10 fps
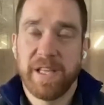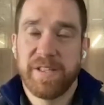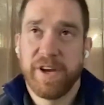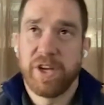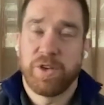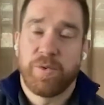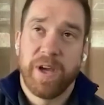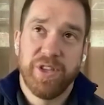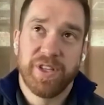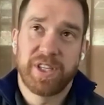it's a very good
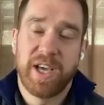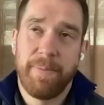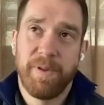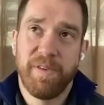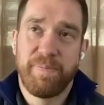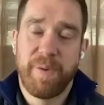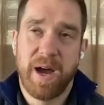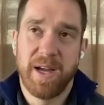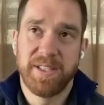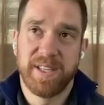question. There's a couple of
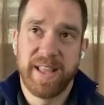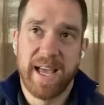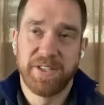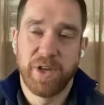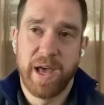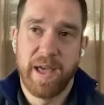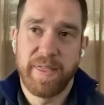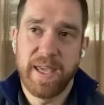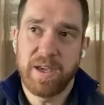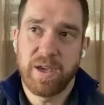parts to that. So I
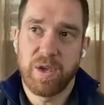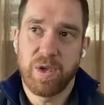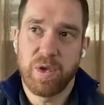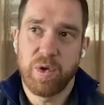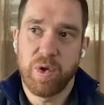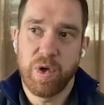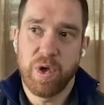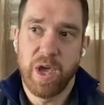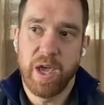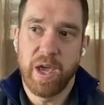think
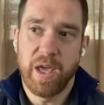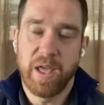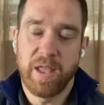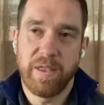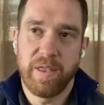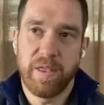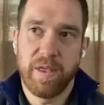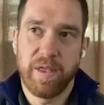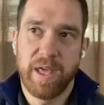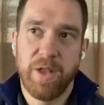uh,
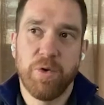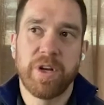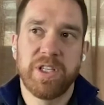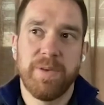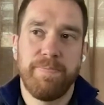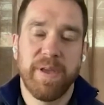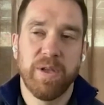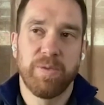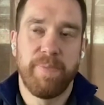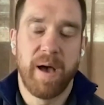in order to
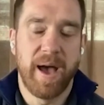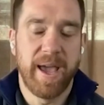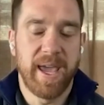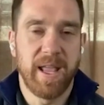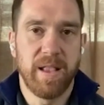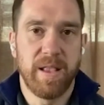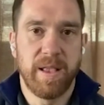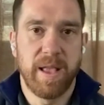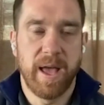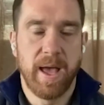build buy
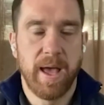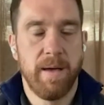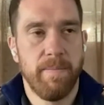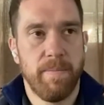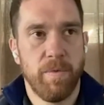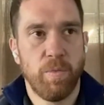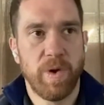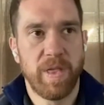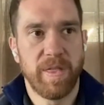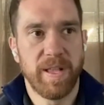in um,
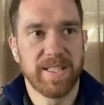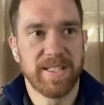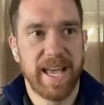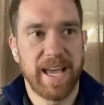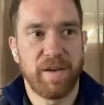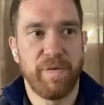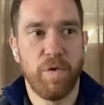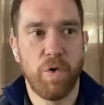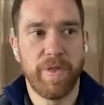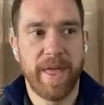with an exec
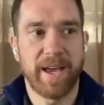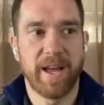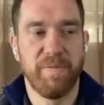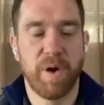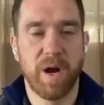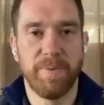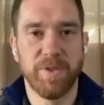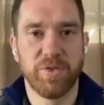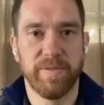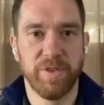for that kind of
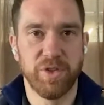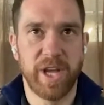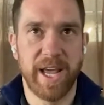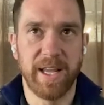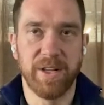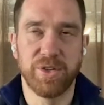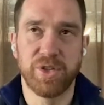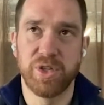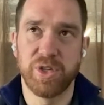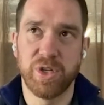purpose-driven
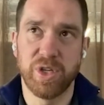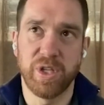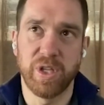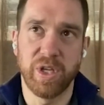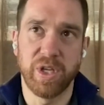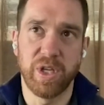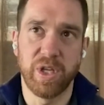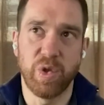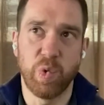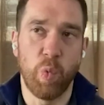change, uh,
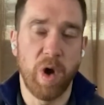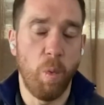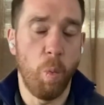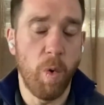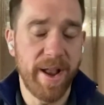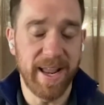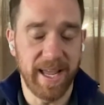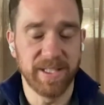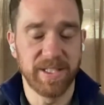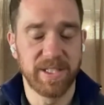one
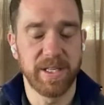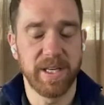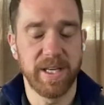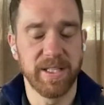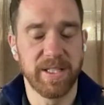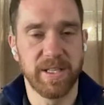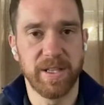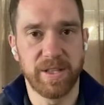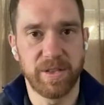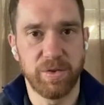is is
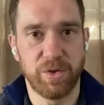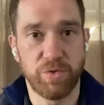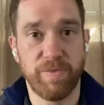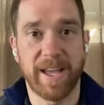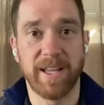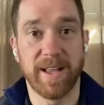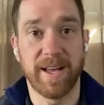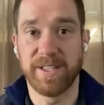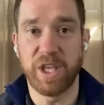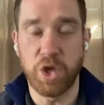to
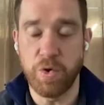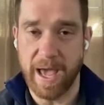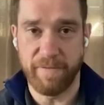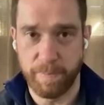recognize that you have a